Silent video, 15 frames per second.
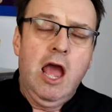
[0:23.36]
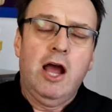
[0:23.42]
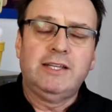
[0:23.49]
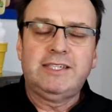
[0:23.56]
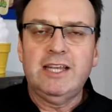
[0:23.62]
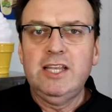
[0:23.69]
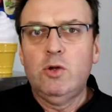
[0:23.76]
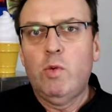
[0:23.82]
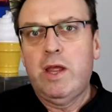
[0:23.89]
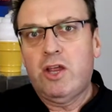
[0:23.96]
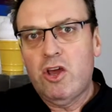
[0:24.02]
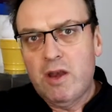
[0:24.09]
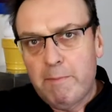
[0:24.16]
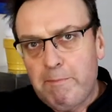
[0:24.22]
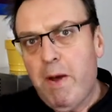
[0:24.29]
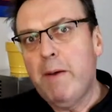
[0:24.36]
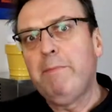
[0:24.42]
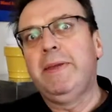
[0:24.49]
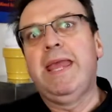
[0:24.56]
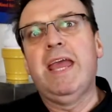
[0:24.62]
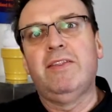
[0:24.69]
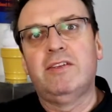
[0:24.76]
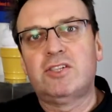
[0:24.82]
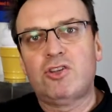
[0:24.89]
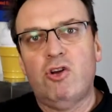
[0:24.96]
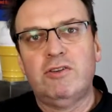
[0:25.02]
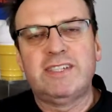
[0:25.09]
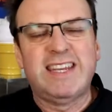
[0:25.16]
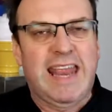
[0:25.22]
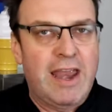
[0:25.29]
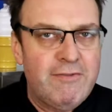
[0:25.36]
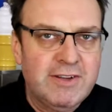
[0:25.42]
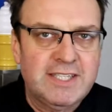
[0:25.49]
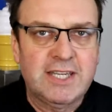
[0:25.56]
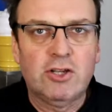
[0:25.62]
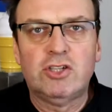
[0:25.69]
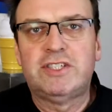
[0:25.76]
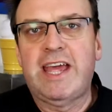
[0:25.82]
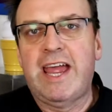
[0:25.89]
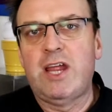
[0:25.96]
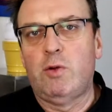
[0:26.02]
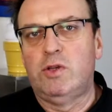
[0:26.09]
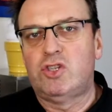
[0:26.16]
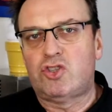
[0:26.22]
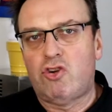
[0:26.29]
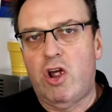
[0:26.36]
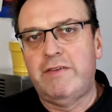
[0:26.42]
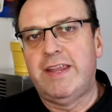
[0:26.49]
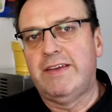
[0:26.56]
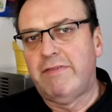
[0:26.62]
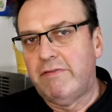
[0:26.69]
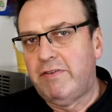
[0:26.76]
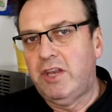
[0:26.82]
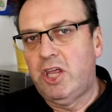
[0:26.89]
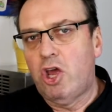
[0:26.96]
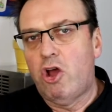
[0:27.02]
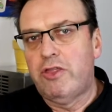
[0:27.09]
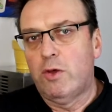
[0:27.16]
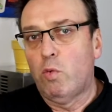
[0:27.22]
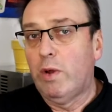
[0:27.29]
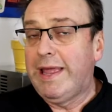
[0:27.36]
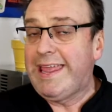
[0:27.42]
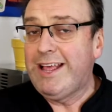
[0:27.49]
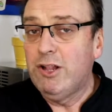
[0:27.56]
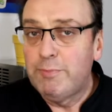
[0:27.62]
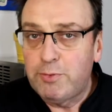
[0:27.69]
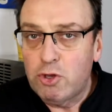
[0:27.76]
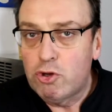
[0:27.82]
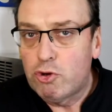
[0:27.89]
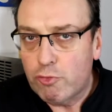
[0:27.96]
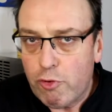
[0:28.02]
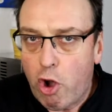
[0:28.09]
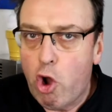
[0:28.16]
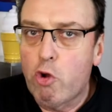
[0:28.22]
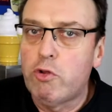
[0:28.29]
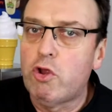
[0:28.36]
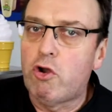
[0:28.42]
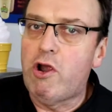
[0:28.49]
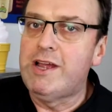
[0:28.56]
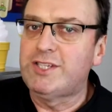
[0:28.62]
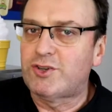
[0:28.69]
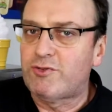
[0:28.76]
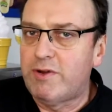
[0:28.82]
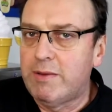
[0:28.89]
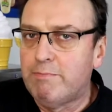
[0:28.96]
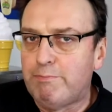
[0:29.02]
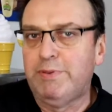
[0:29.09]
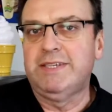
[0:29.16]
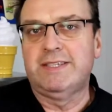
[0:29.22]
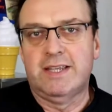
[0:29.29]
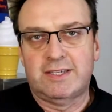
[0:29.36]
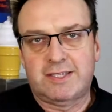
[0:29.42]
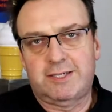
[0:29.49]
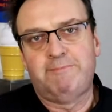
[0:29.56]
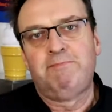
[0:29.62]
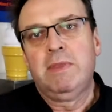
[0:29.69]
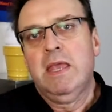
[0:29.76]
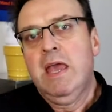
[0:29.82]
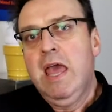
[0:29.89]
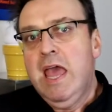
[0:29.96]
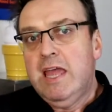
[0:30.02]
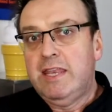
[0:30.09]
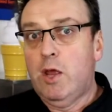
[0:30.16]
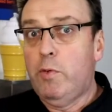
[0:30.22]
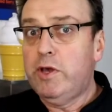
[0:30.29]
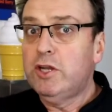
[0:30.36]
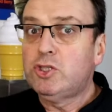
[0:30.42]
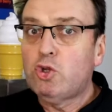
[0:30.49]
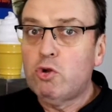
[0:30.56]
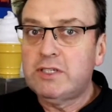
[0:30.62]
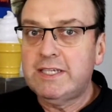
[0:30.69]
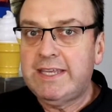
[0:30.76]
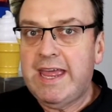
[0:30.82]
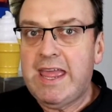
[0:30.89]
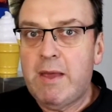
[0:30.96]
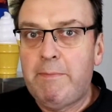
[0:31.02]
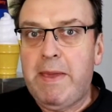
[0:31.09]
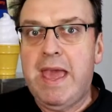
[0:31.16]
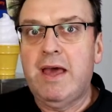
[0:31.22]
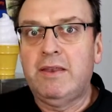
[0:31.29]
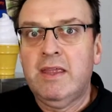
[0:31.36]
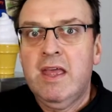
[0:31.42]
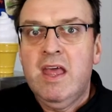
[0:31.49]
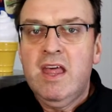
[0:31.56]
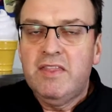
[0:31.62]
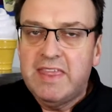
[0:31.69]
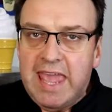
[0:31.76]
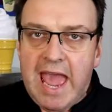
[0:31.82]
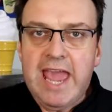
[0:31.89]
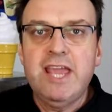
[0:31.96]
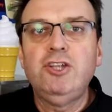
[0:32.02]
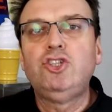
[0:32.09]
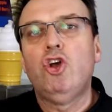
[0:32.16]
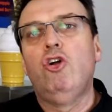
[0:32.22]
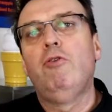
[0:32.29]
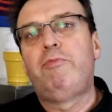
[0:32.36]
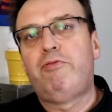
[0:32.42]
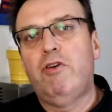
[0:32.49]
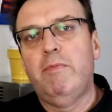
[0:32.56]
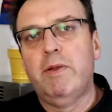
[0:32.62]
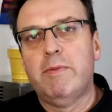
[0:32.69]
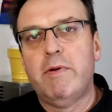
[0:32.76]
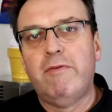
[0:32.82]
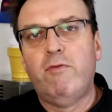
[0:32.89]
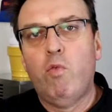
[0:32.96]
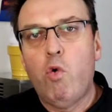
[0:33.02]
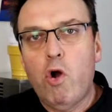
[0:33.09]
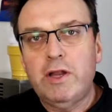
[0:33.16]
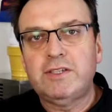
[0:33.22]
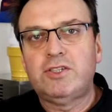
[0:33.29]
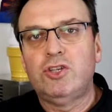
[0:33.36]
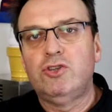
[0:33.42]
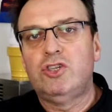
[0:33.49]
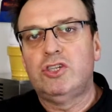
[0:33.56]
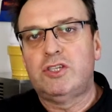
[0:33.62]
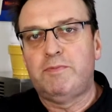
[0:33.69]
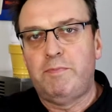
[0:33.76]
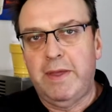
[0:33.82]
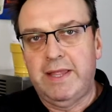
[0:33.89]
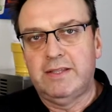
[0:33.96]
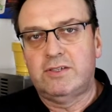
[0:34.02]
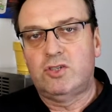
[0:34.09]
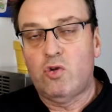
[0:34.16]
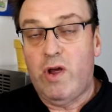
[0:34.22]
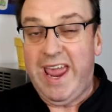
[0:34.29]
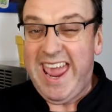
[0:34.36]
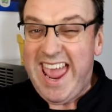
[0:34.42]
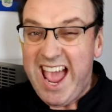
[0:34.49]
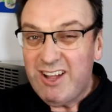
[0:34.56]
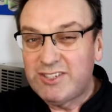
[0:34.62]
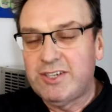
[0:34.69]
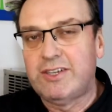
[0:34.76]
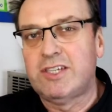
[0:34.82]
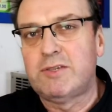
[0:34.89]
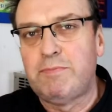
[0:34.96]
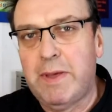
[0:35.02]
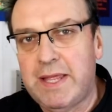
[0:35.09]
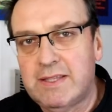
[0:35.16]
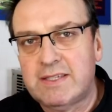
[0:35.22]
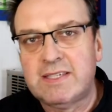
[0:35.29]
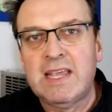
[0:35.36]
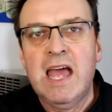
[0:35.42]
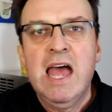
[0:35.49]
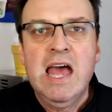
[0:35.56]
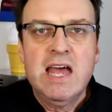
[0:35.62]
I tell you, we're kind of pumping out this content every single day. We strive to have a video that will help you grow your ice cream business. Now we're going to talk today about the age-old problem of what to dispense or how to dispense